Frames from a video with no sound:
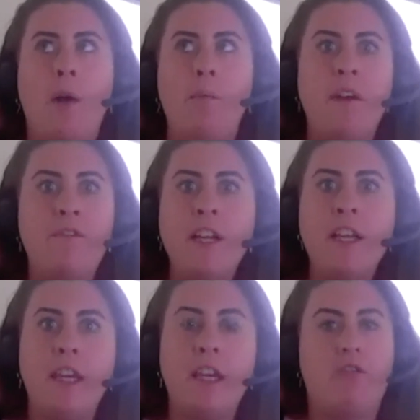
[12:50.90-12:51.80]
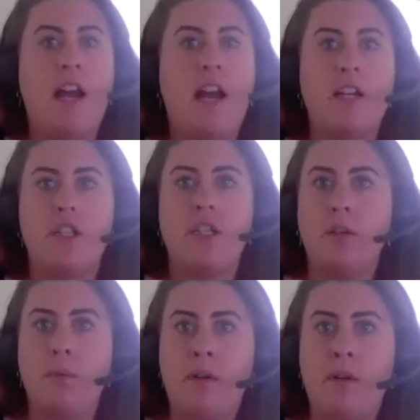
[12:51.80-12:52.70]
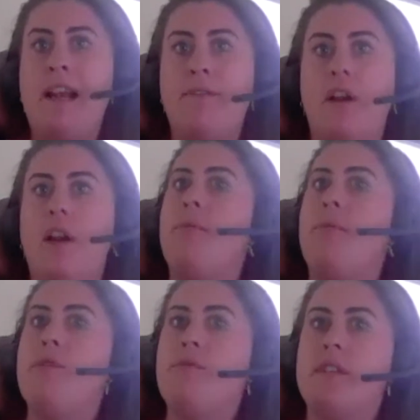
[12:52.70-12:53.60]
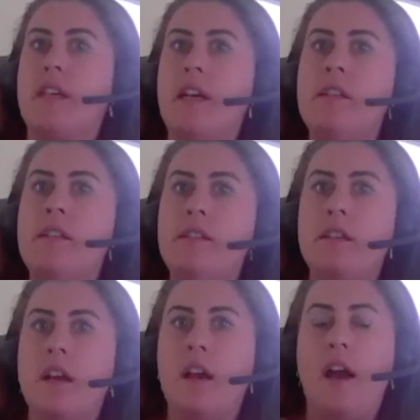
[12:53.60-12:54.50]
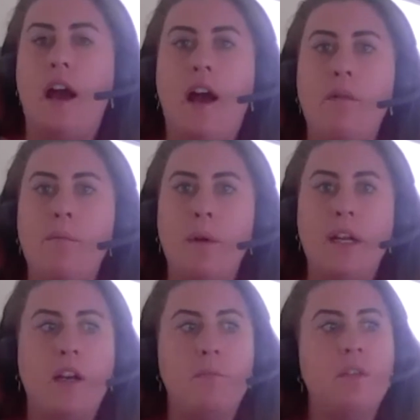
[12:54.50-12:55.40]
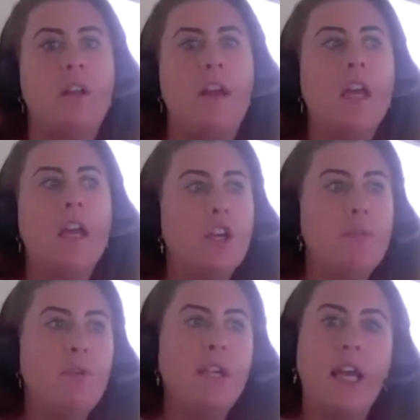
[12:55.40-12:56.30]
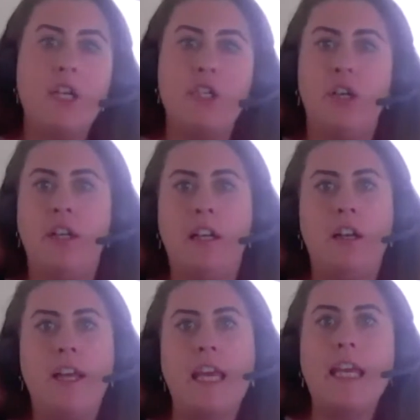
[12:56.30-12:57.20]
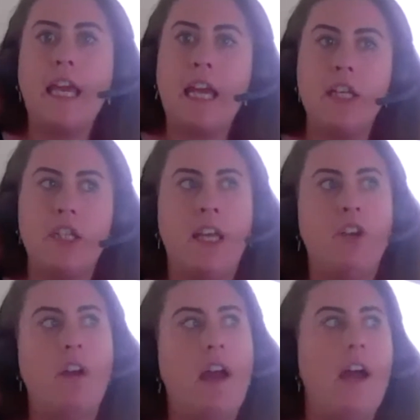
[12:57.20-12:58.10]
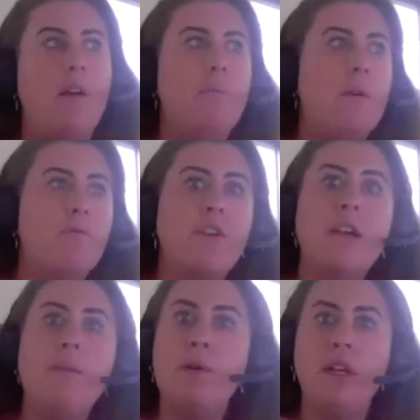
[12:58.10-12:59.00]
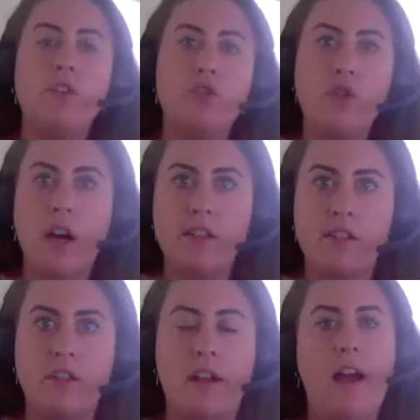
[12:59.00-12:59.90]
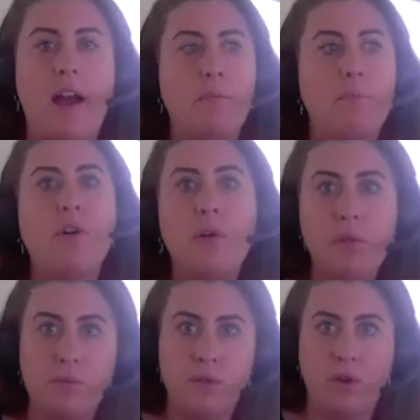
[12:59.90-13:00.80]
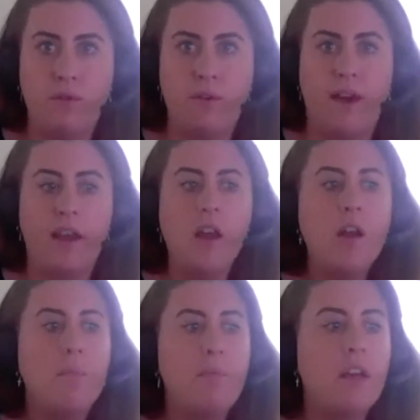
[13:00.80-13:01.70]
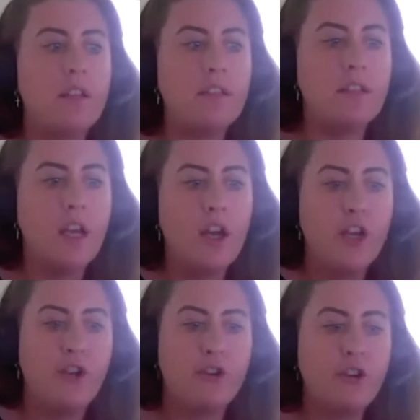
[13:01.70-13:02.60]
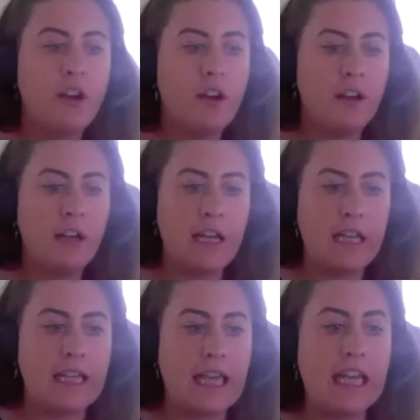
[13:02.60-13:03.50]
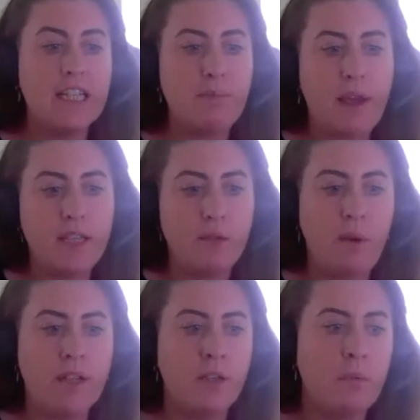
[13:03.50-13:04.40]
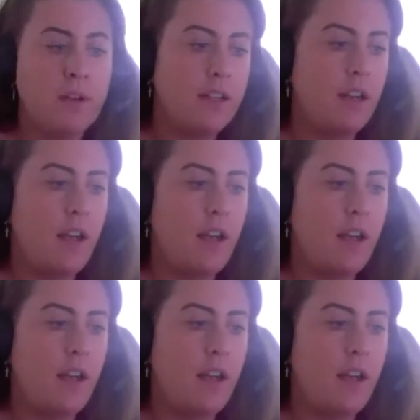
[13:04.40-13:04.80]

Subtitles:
If anything, you're actually going to be able to level up those skills when it comes to like communication and like engaging, rebuilding trust, problem solving, because you're not like in a space where someone can